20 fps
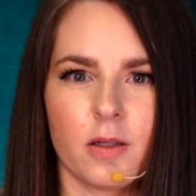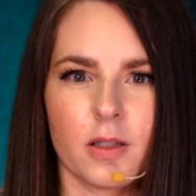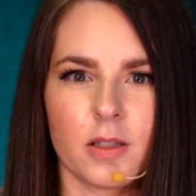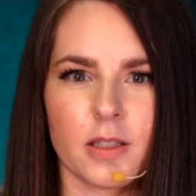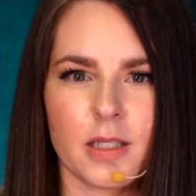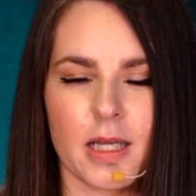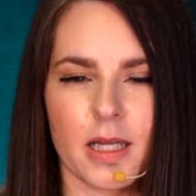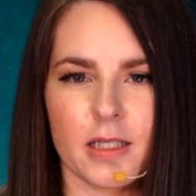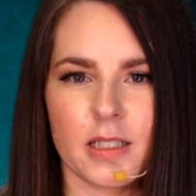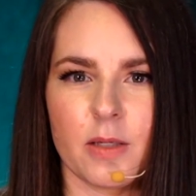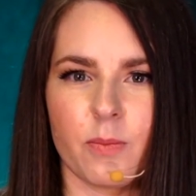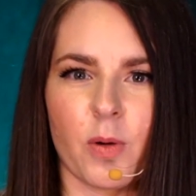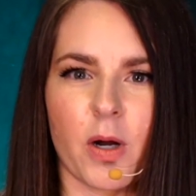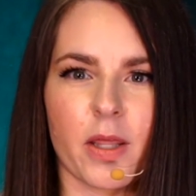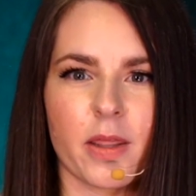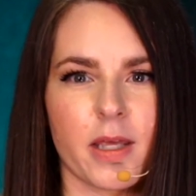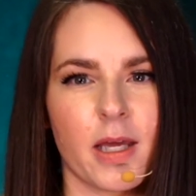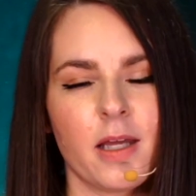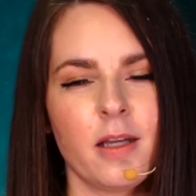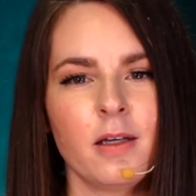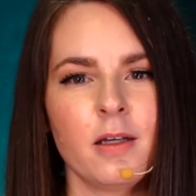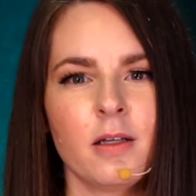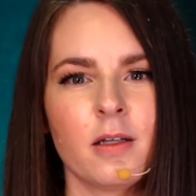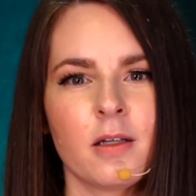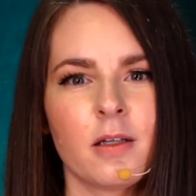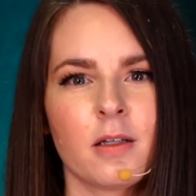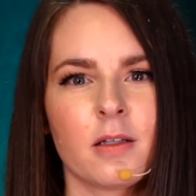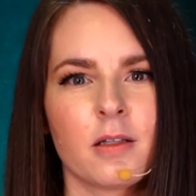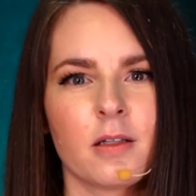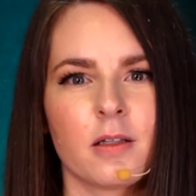Take a deep breath in.
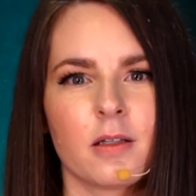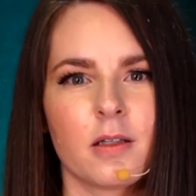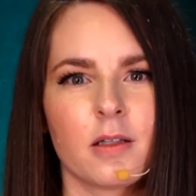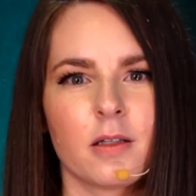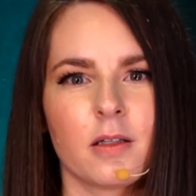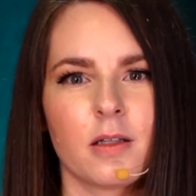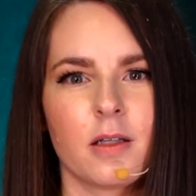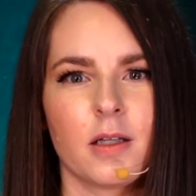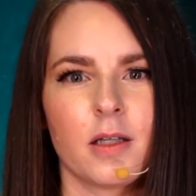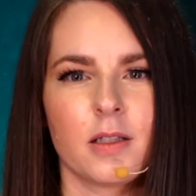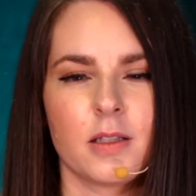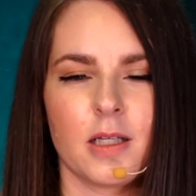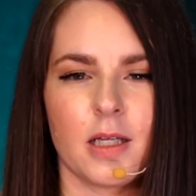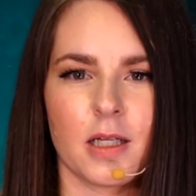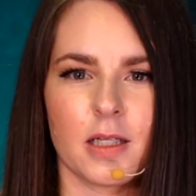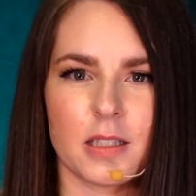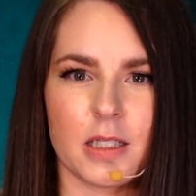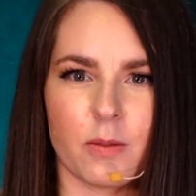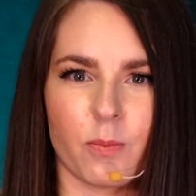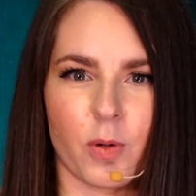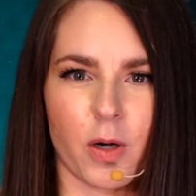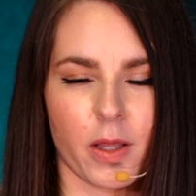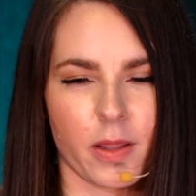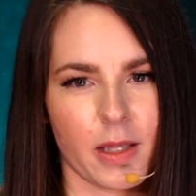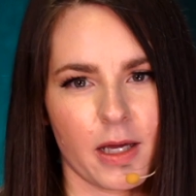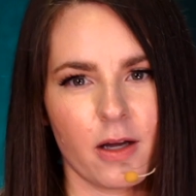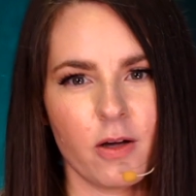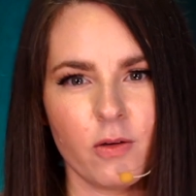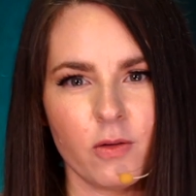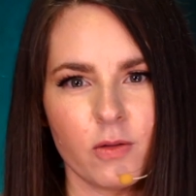Take a deep breath
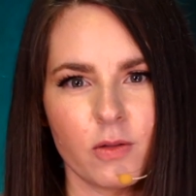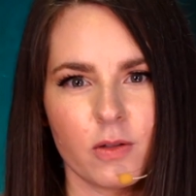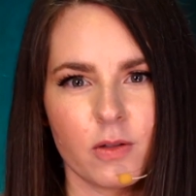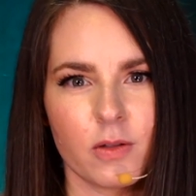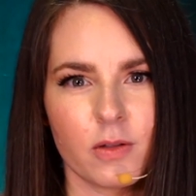out.